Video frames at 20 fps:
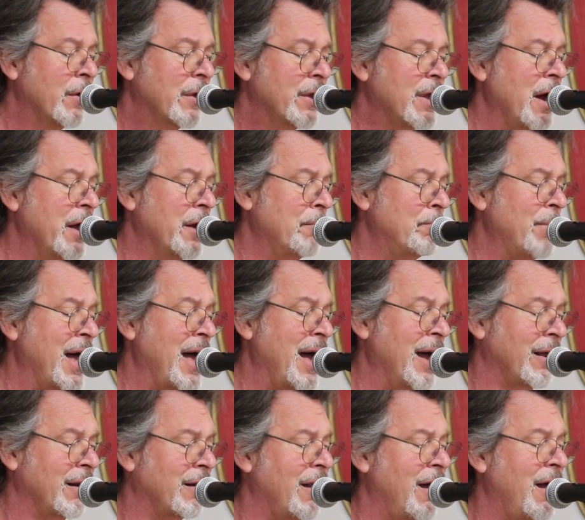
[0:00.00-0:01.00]
Got a
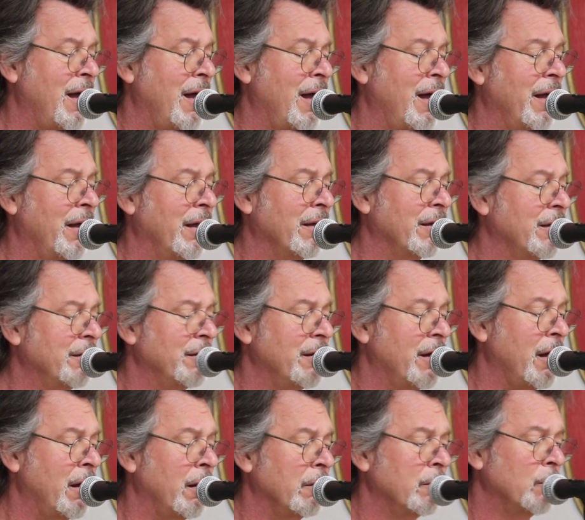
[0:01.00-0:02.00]
back like an
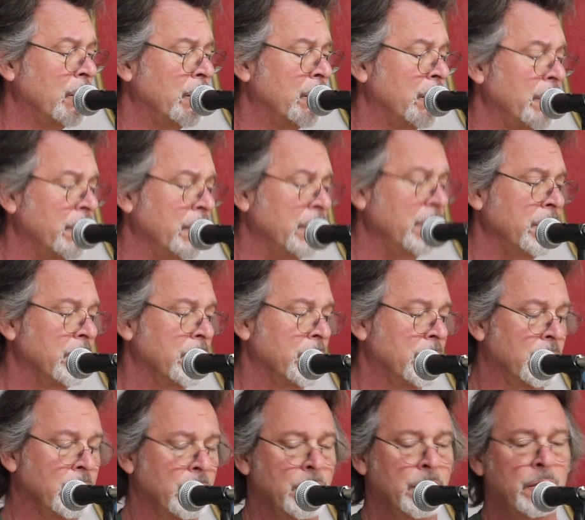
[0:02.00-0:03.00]

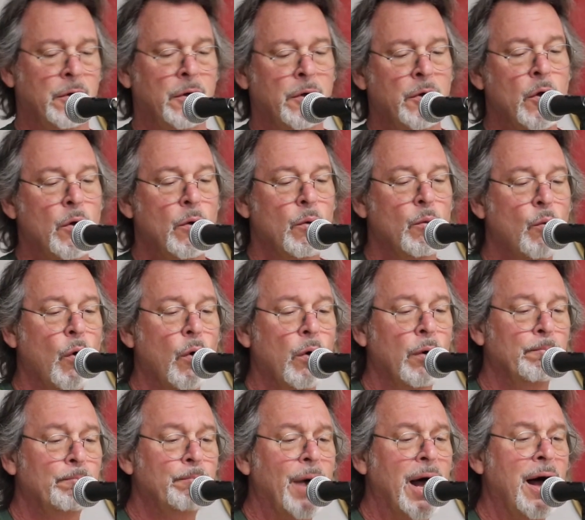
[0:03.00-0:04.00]
ironwood,
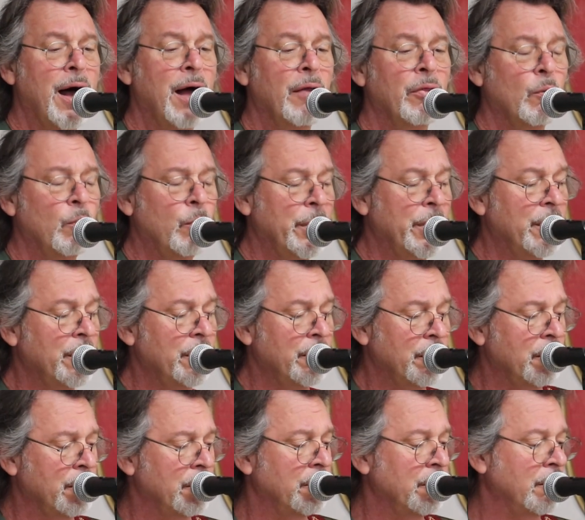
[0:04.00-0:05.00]
warped by the
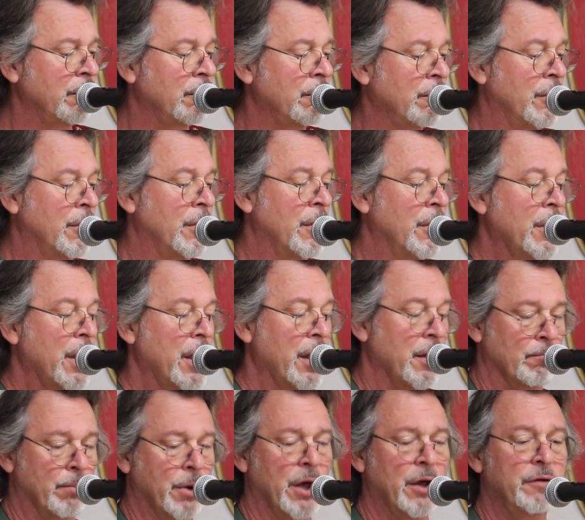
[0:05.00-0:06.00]
wind,
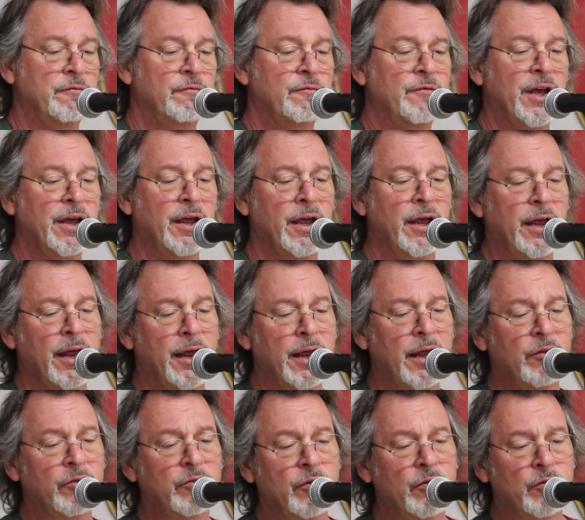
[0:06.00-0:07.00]
and blood
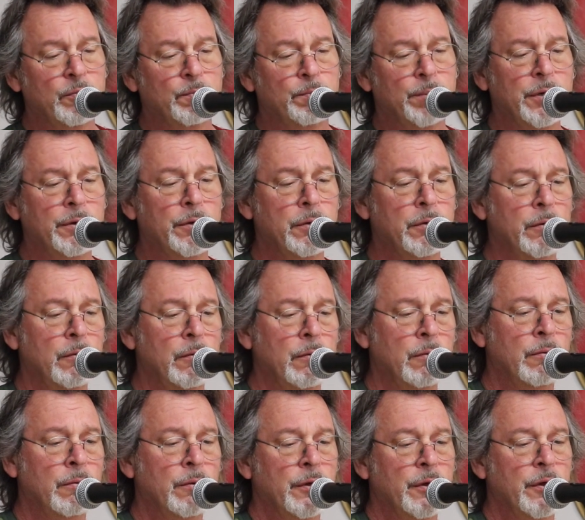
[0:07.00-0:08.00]
veins as blue
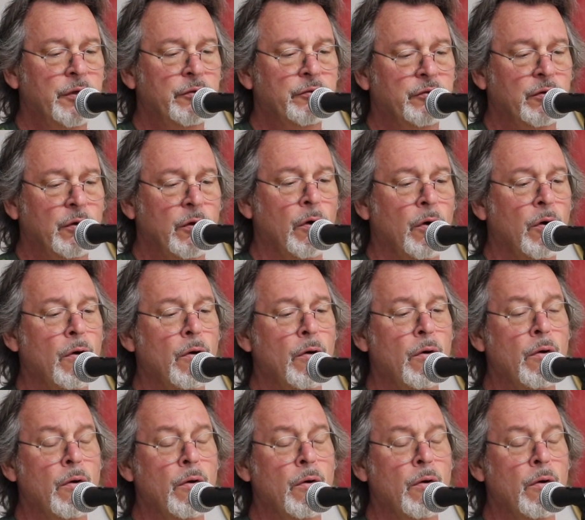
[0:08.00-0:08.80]
as a coal.